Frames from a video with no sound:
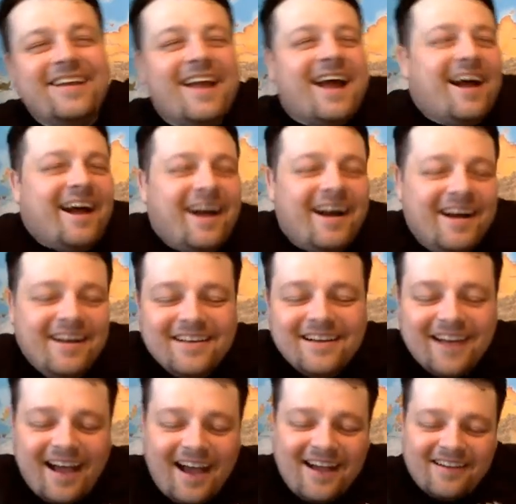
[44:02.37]
Yeah.
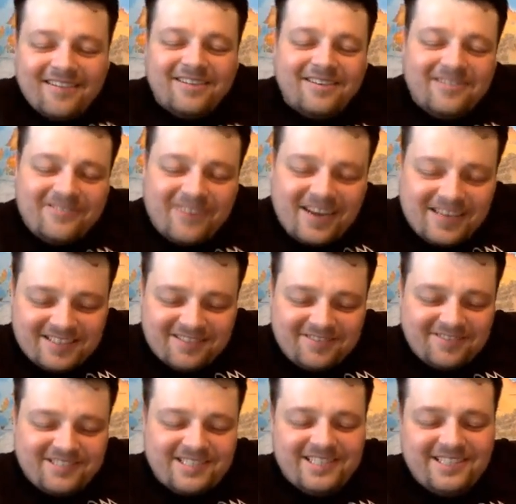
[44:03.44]
I don't know if Isaac
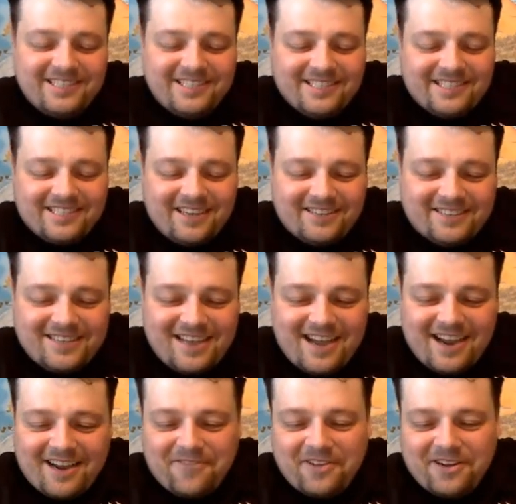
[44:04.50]
will see this. I'll
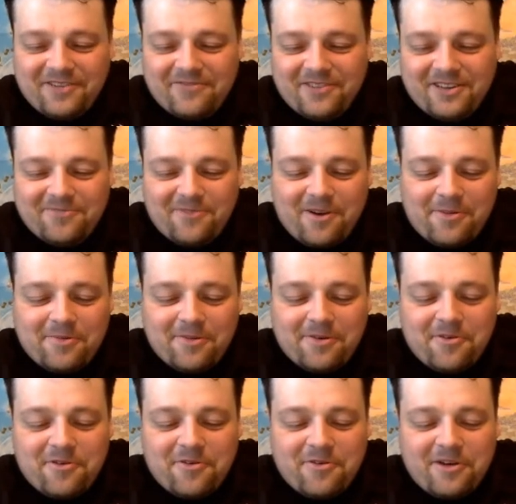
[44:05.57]
tag him in it, but he probably
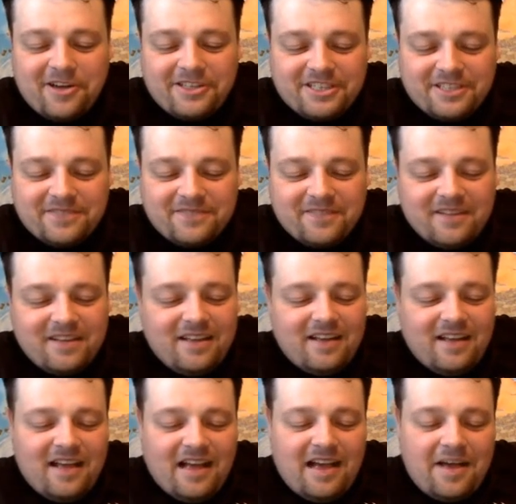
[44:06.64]
won't watch it.
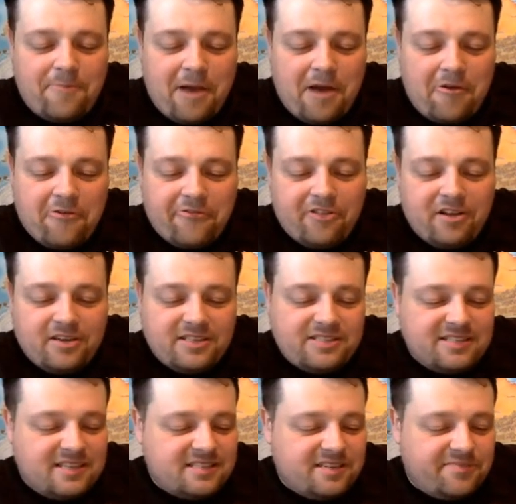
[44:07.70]
Power flux
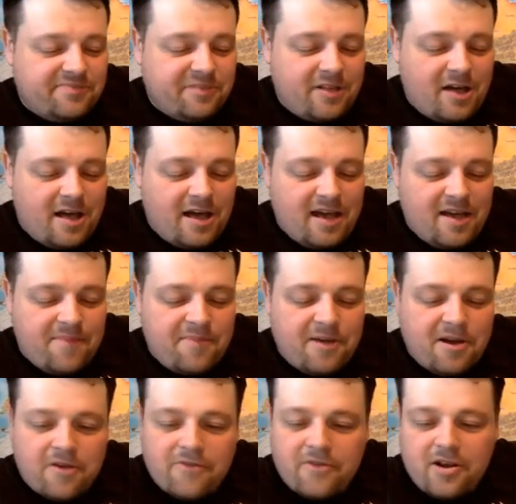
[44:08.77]
doesn't apply.
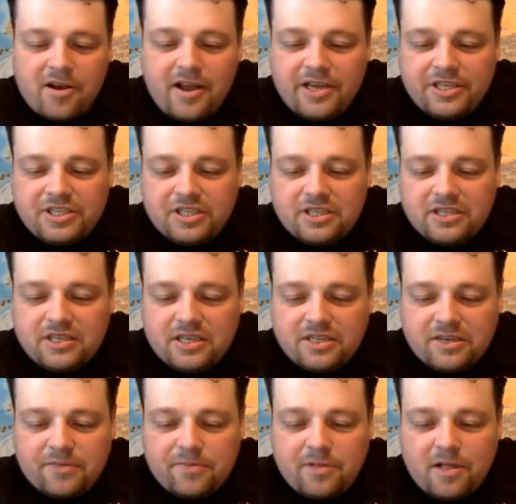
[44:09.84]
Power variation
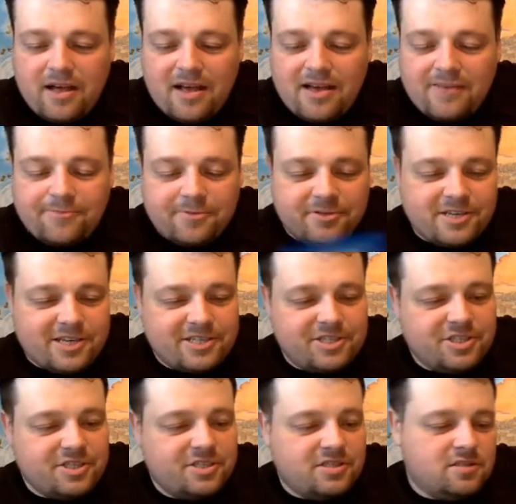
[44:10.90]
doesn't apply.
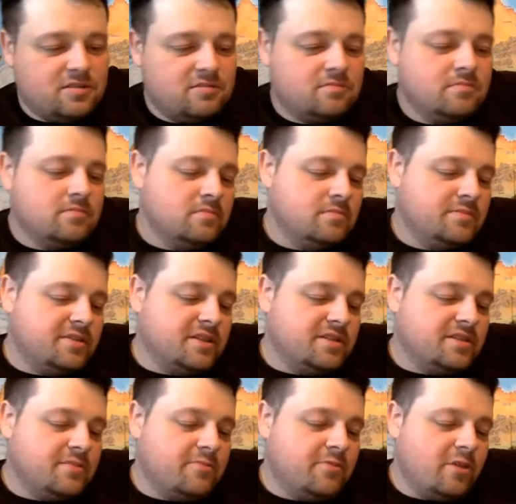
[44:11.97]
Projection
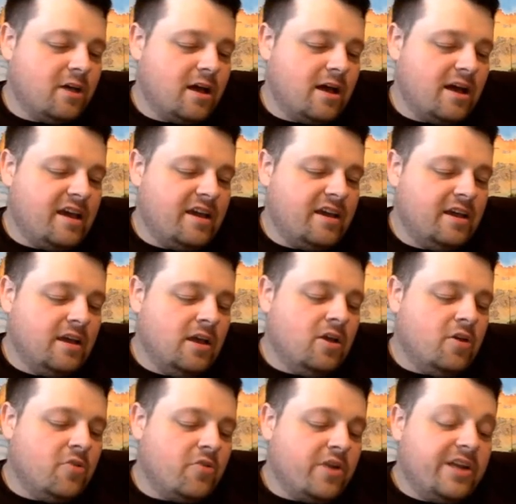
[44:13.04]
doesn't apply.
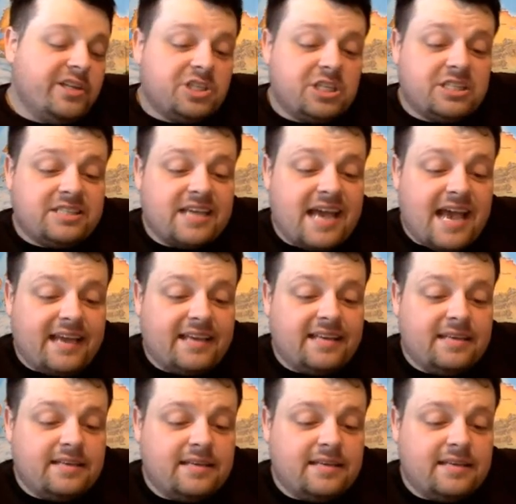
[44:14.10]
Ranged attack.